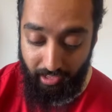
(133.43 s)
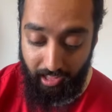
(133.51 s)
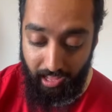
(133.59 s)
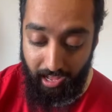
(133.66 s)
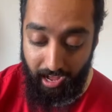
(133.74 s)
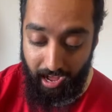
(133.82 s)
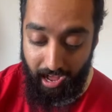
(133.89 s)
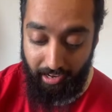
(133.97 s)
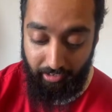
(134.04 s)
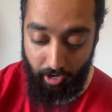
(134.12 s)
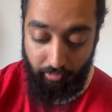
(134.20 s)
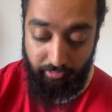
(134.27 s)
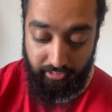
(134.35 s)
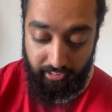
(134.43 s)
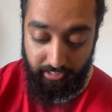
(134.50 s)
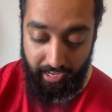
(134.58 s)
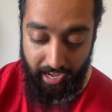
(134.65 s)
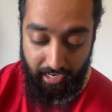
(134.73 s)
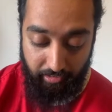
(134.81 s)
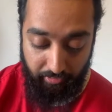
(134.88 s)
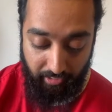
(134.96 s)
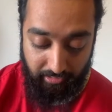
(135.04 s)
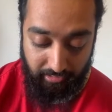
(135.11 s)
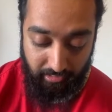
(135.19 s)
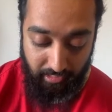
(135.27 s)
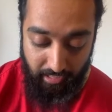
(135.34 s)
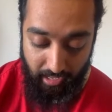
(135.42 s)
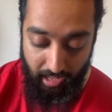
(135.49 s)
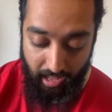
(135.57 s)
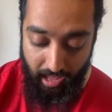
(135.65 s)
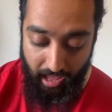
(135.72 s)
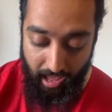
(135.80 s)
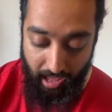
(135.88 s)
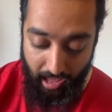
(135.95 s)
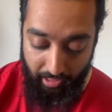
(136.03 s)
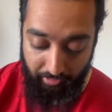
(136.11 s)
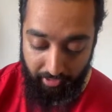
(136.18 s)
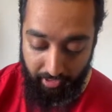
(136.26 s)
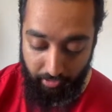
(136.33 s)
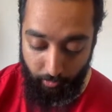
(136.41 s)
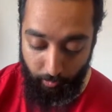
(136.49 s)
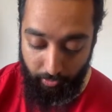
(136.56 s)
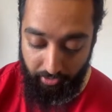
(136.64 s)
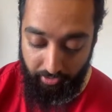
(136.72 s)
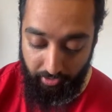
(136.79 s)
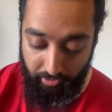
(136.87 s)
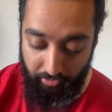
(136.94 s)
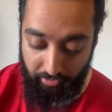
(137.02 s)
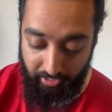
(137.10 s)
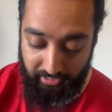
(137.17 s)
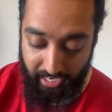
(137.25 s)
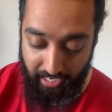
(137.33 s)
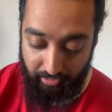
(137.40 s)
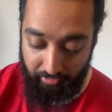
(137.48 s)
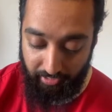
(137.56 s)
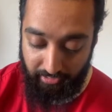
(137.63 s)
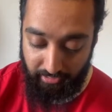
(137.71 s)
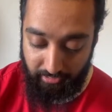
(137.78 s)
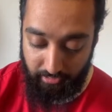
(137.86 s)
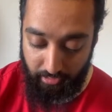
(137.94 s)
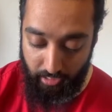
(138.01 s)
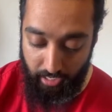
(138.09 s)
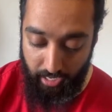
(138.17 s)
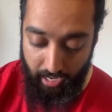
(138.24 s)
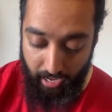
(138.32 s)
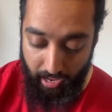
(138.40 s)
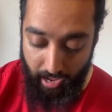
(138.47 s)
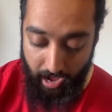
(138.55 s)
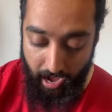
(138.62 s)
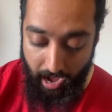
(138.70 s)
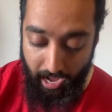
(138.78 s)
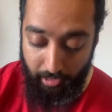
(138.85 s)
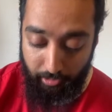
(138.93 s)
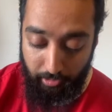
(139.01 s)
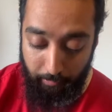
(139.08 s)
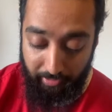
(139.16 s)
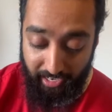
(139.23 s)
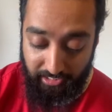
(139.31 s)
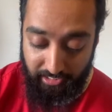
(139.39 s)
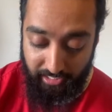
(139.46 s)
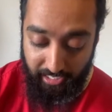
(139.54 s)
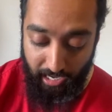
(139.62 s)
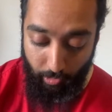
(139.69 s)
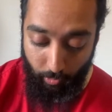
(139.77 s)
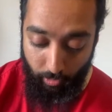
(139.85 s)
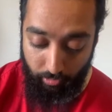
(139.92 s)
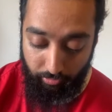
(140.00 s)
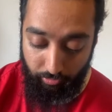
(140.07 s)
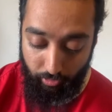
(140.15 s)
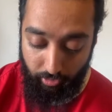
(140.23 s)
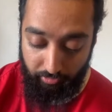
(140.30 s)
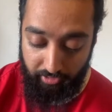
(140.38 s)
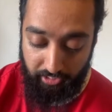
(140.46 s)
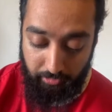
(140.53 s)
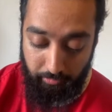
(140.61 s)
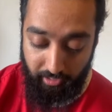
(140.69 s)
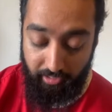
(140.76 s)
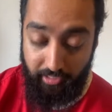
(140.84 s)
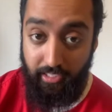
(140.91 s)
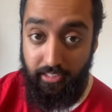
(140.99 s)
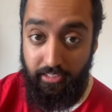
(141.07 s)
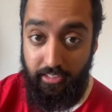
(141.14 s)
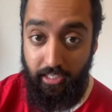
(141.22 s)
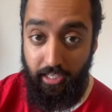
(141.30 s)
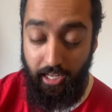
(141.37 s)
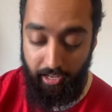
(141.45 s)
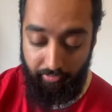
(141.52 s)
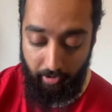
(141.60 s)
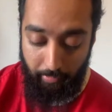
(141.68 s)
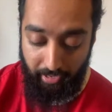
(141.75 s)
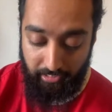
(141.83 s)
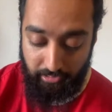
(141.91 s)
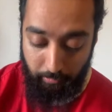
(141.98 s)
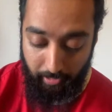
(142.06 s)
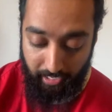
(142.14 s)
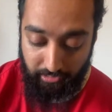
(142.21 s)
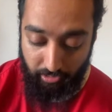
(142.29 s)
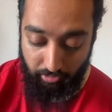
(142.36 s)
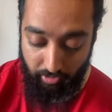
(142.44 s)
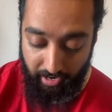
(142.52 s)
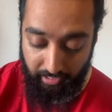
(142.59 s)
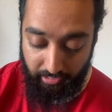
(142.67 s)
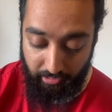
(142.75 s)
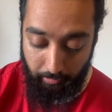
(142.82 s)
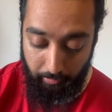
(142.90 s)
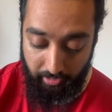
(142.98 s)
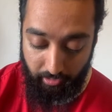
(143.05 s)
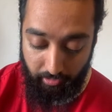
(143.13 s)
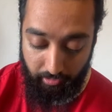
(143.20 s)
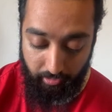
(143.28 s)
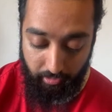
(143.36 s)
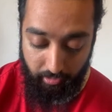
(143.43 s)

and obviously the air defense. And then with this air defense, I could potentially take out all 4 of these buildings if I place it right in the middle.